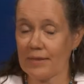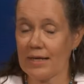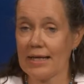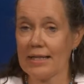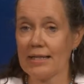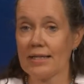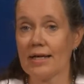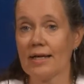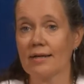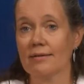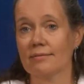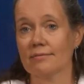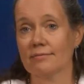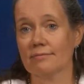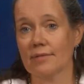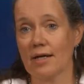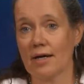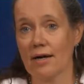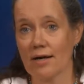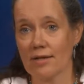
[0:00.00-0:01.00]
And then
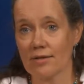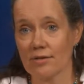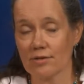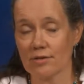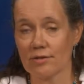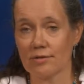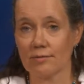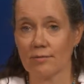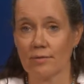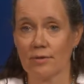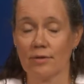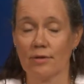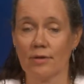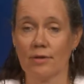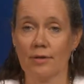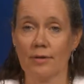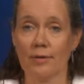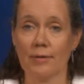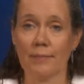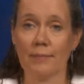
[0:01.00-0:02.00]
other
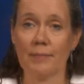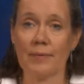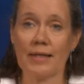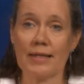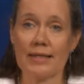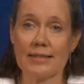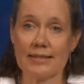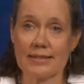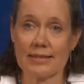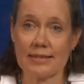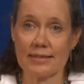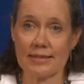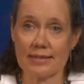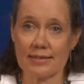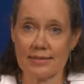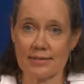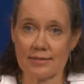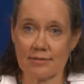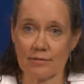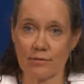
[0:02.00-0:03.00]

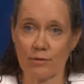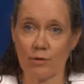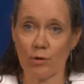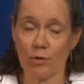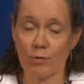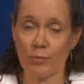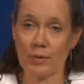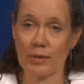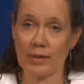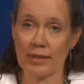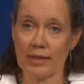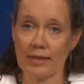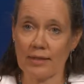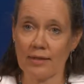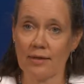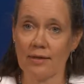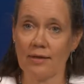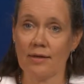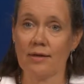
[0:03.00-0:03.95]
places globally